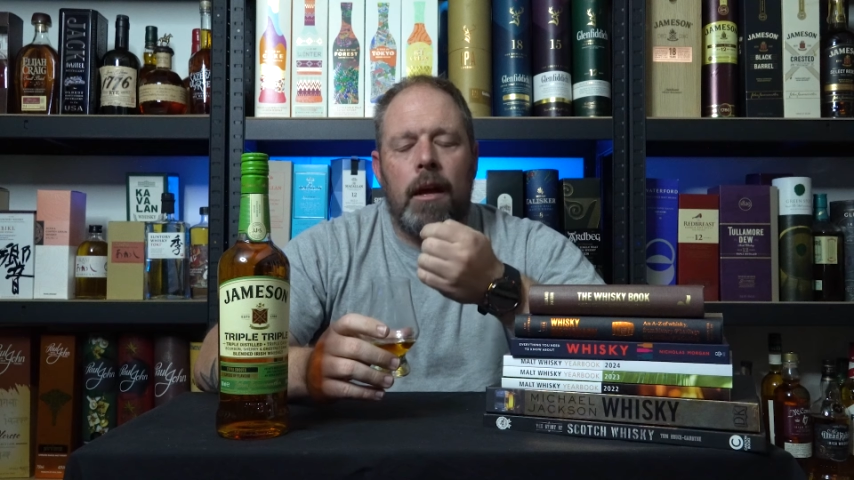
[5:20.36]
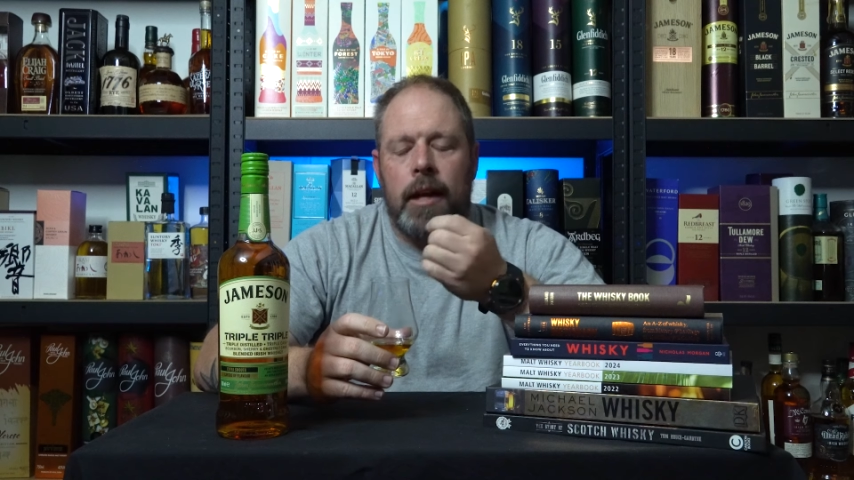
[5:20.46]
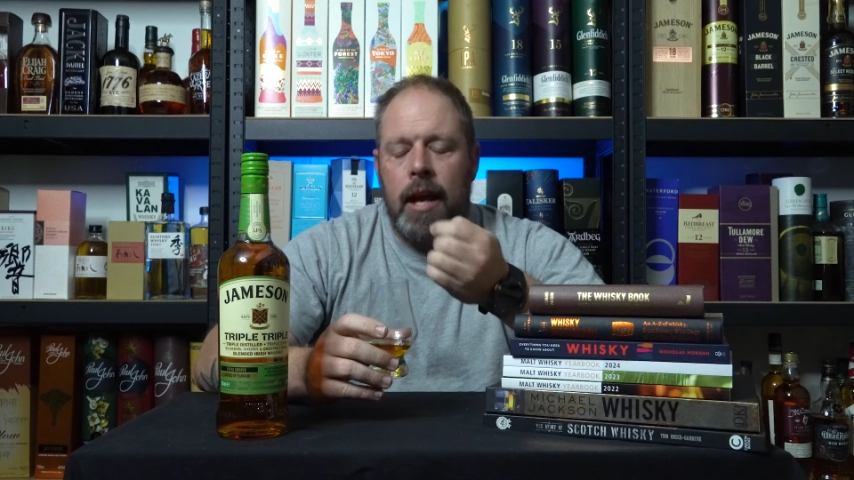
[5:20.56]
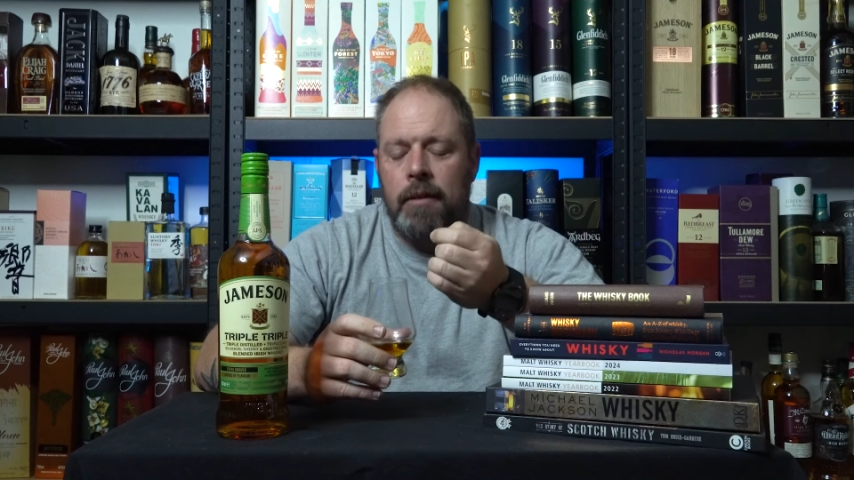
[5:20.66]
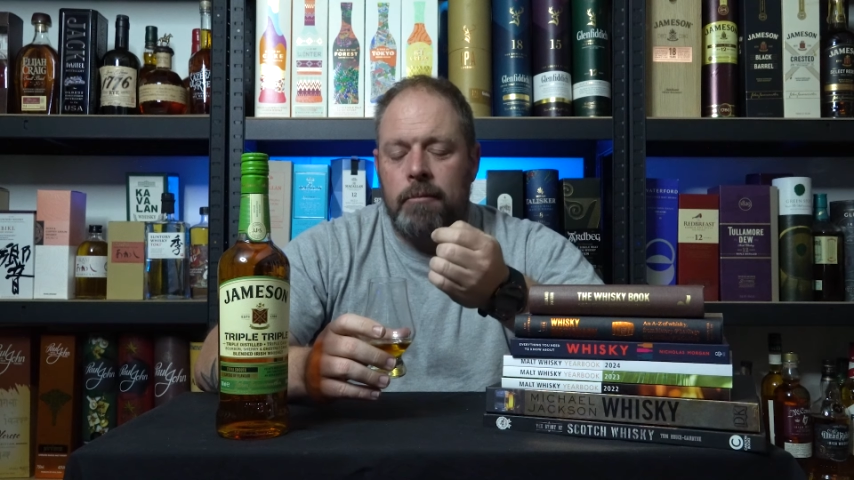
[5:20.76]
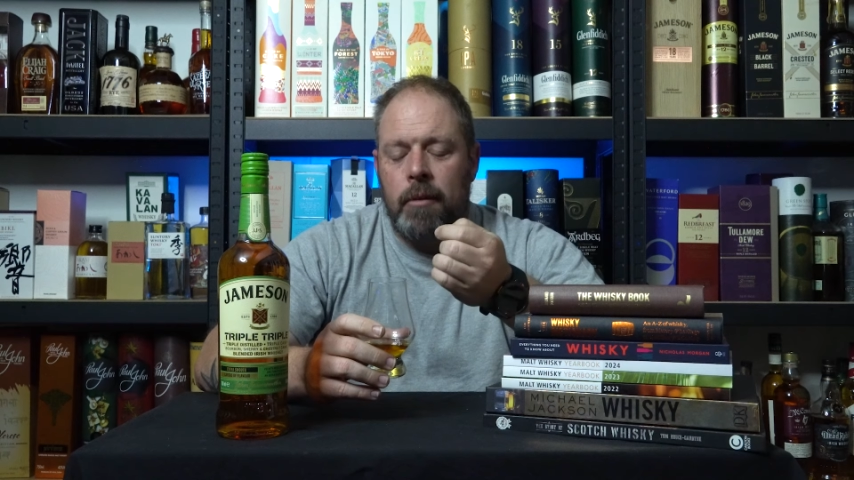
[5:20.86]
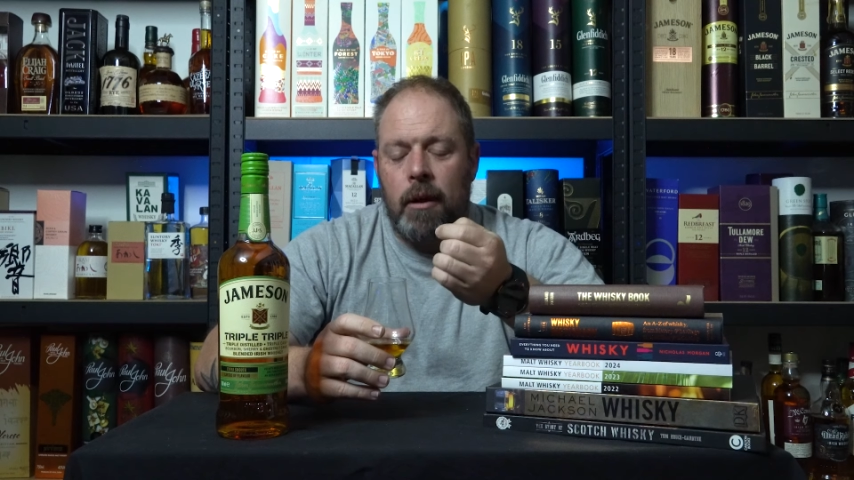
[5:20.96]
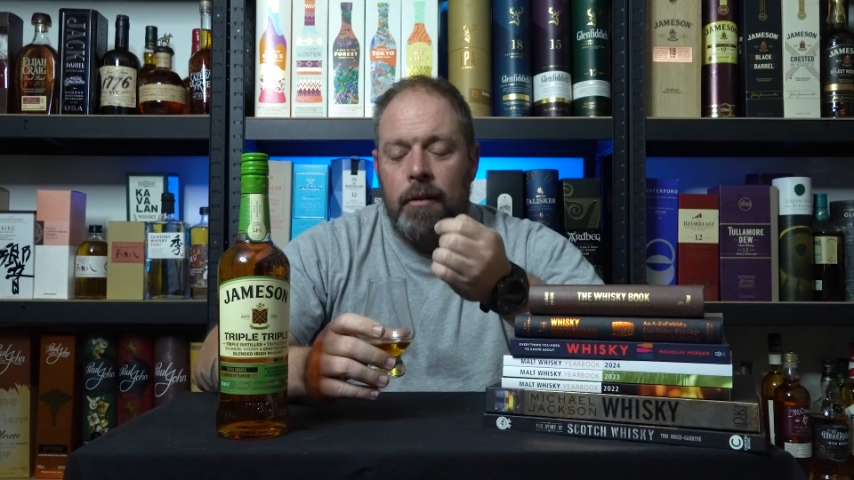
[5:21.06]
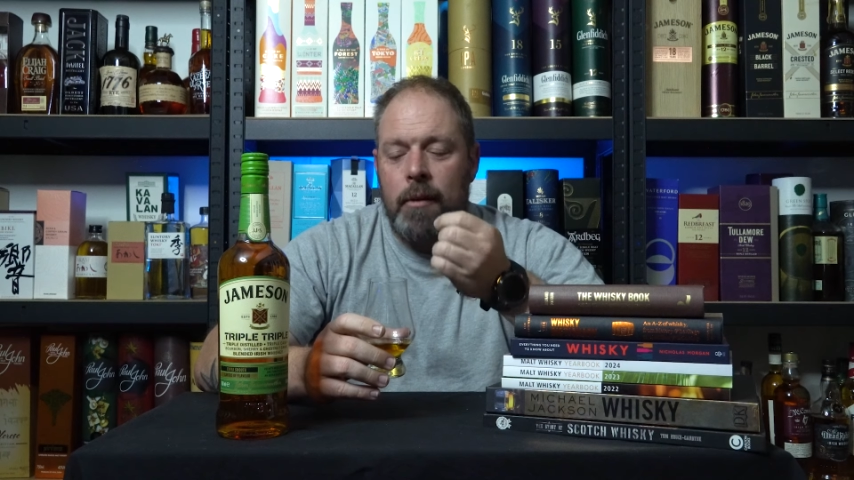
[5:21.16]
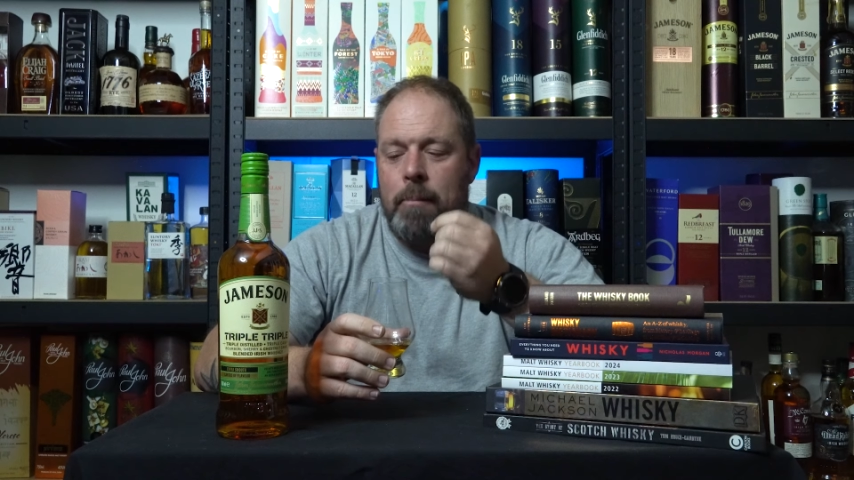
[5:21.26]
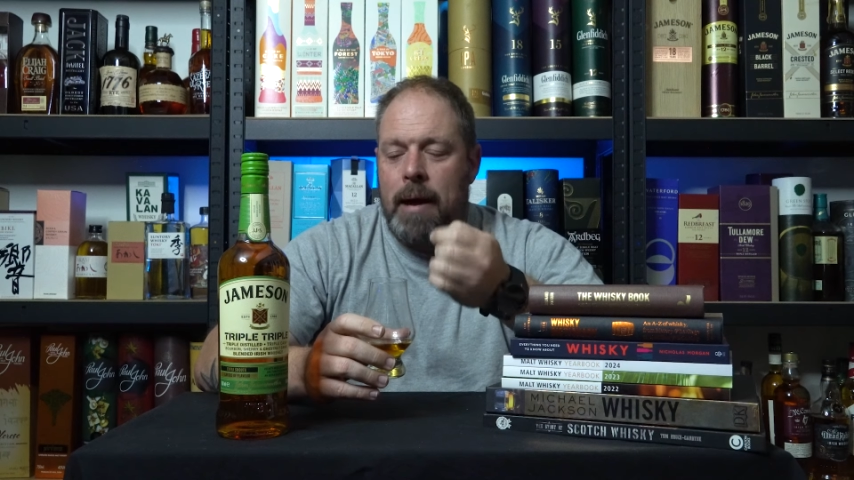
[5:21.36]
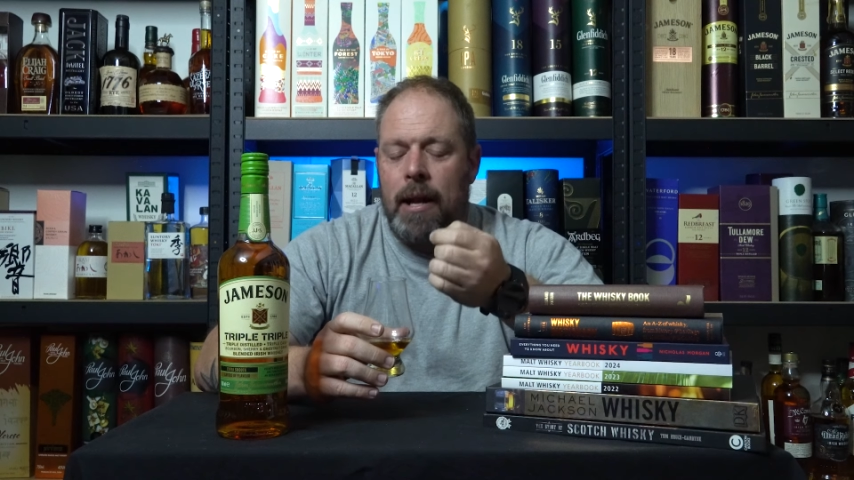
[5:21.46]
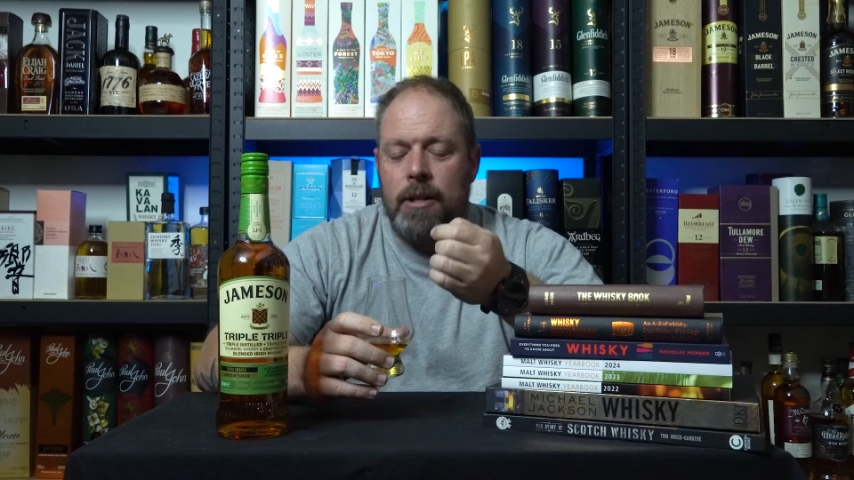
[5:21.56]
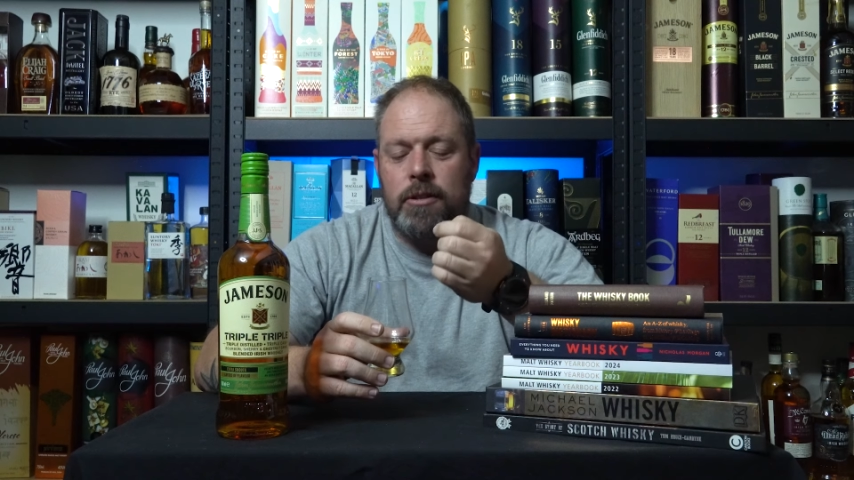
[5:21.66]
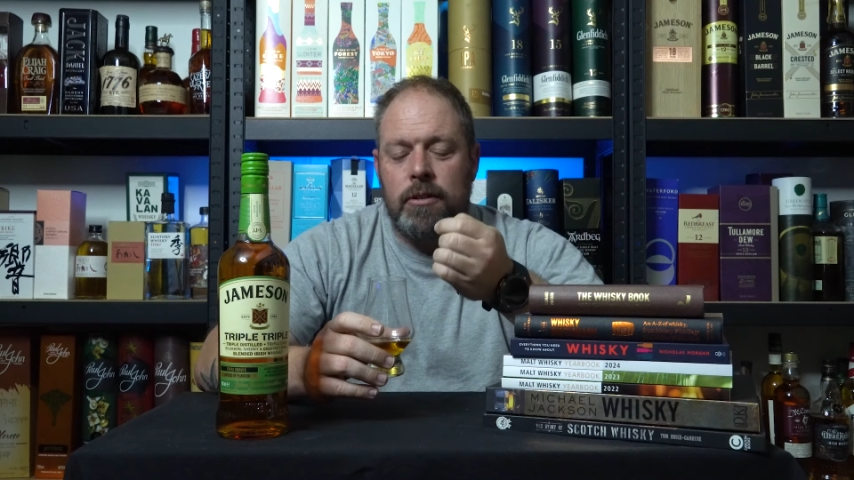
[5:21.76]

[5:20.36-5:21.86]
Again, on the palate,